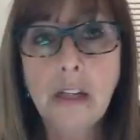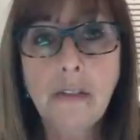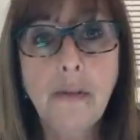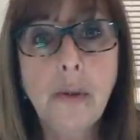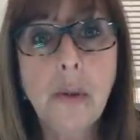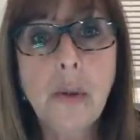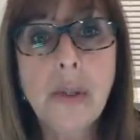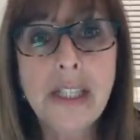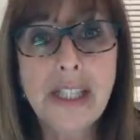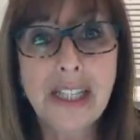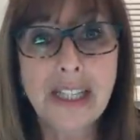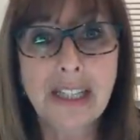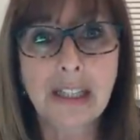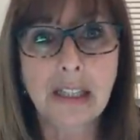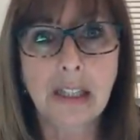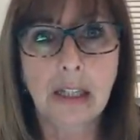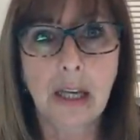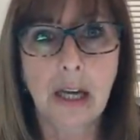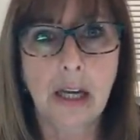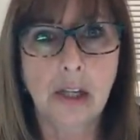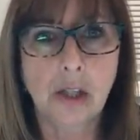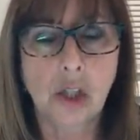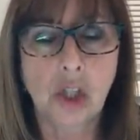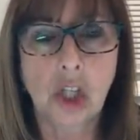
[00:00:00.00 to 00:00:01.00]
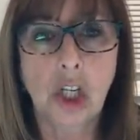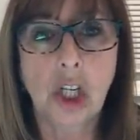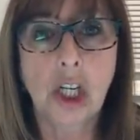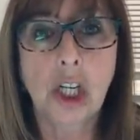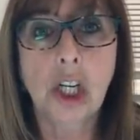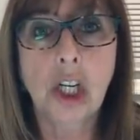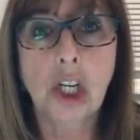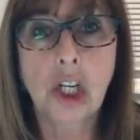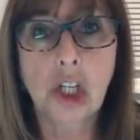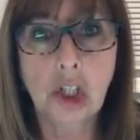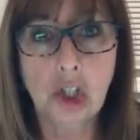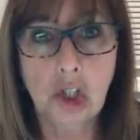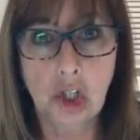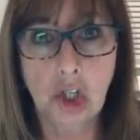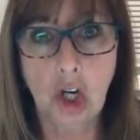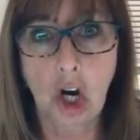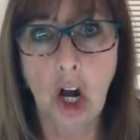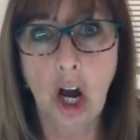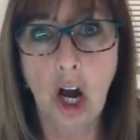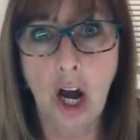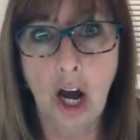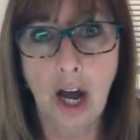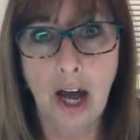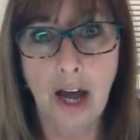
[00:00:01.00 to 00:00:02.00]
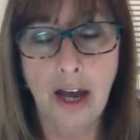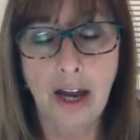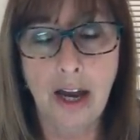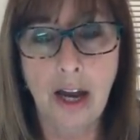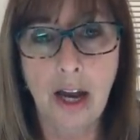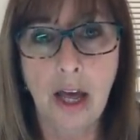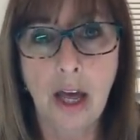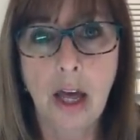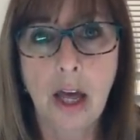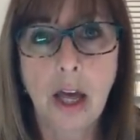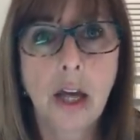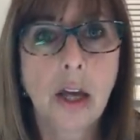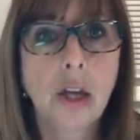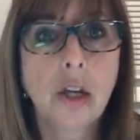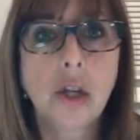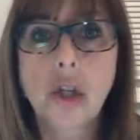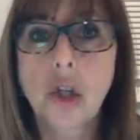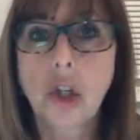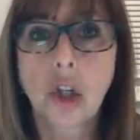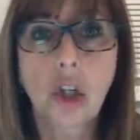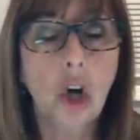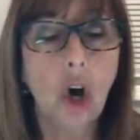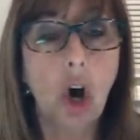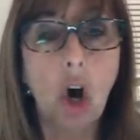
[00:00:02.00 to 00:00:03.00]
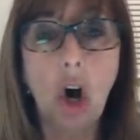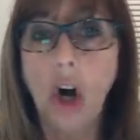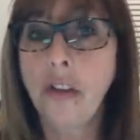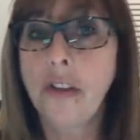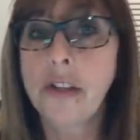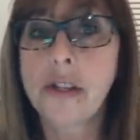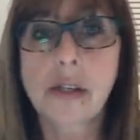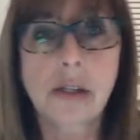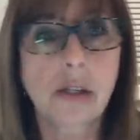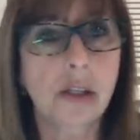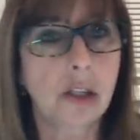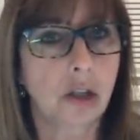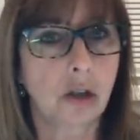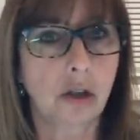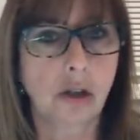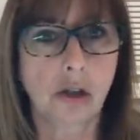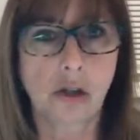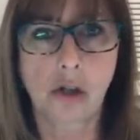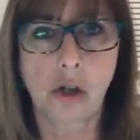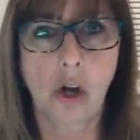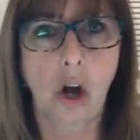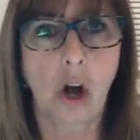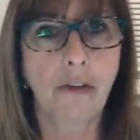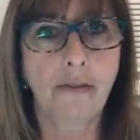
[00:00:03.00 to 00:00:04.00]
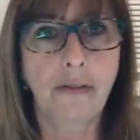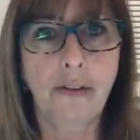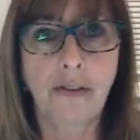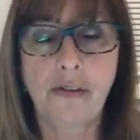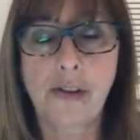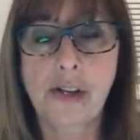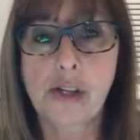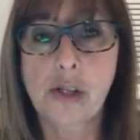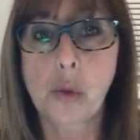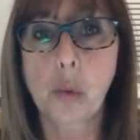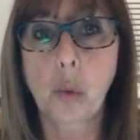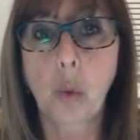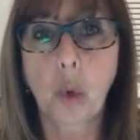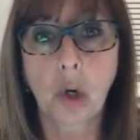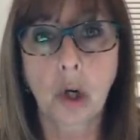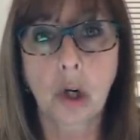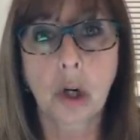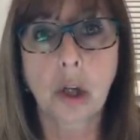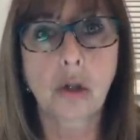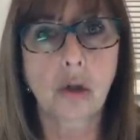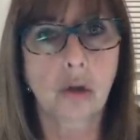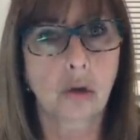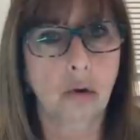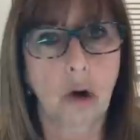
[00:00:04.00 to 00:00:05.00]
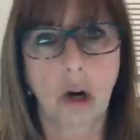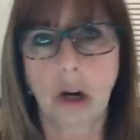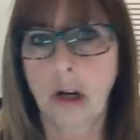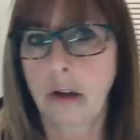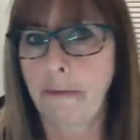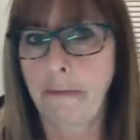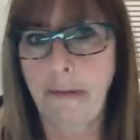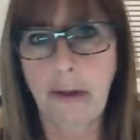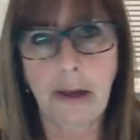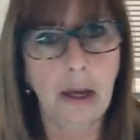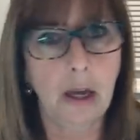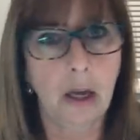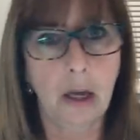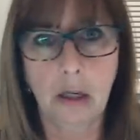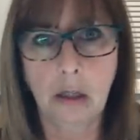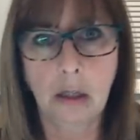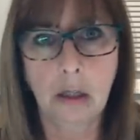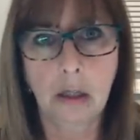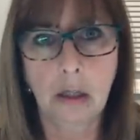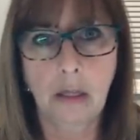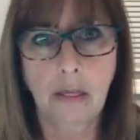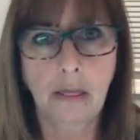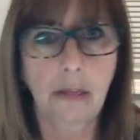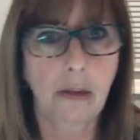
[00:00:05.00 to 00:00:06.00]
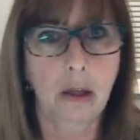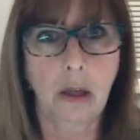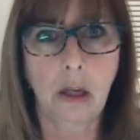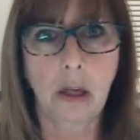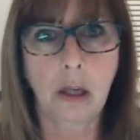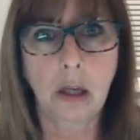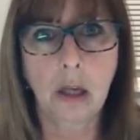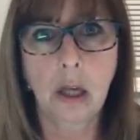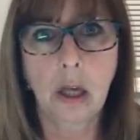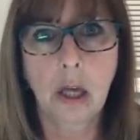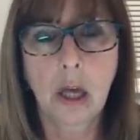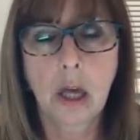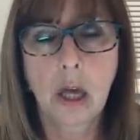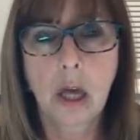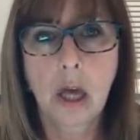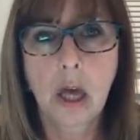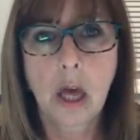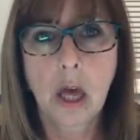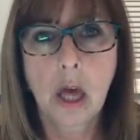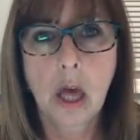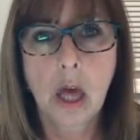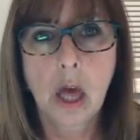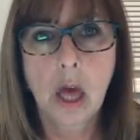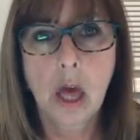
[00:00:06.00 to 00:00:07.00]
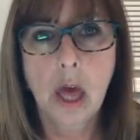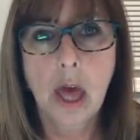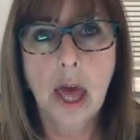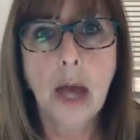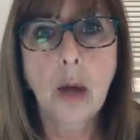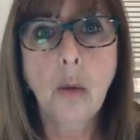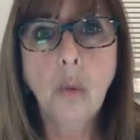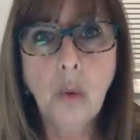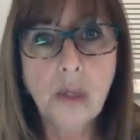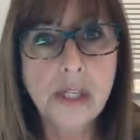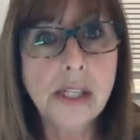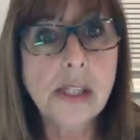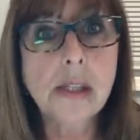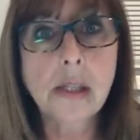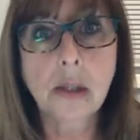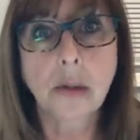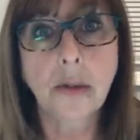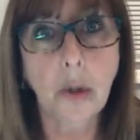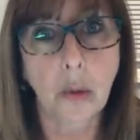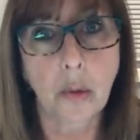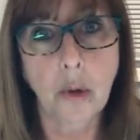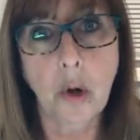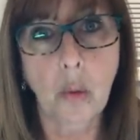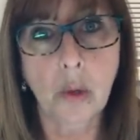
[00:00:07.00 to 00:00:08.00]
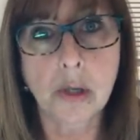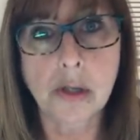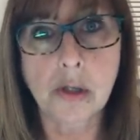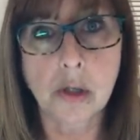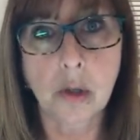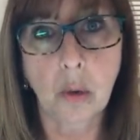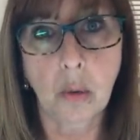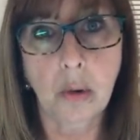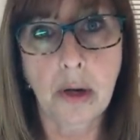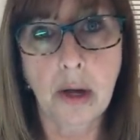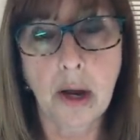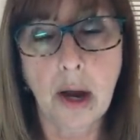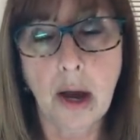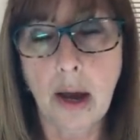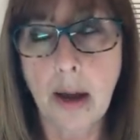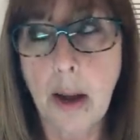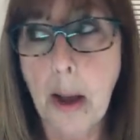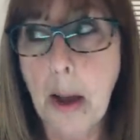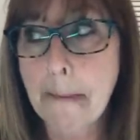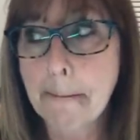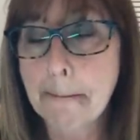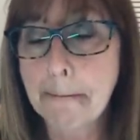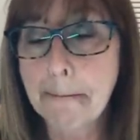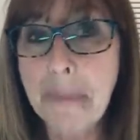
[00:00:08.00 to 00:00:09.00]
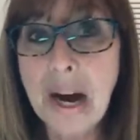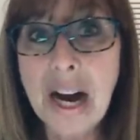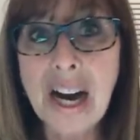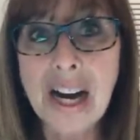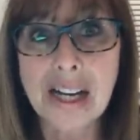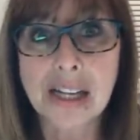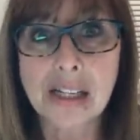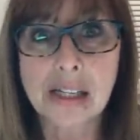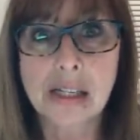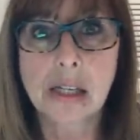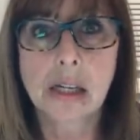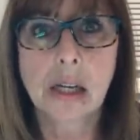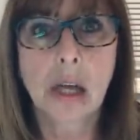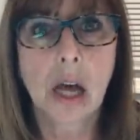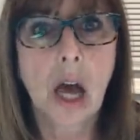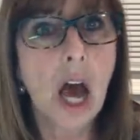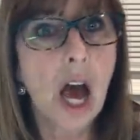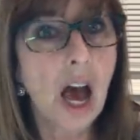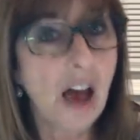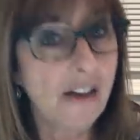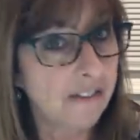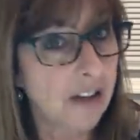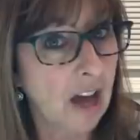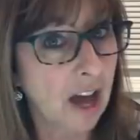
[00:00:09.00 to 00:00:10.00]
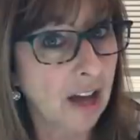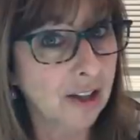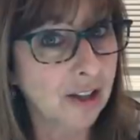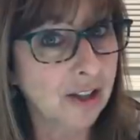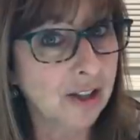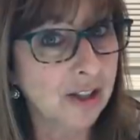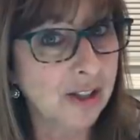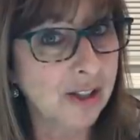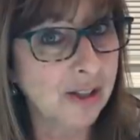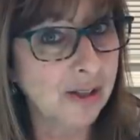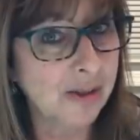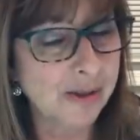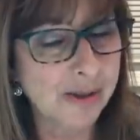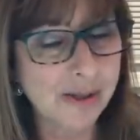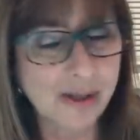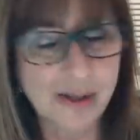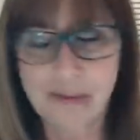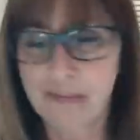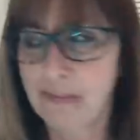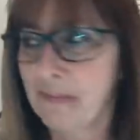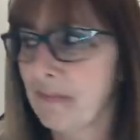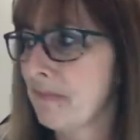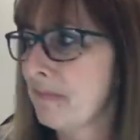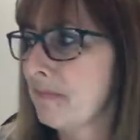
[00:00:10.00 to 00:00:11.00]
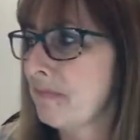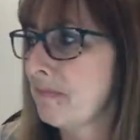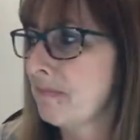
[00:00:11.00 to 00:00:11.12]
if you didn't catch it, John took all the stickers off of his work truck van thing, and we still don't know what's going on. But I've got good news.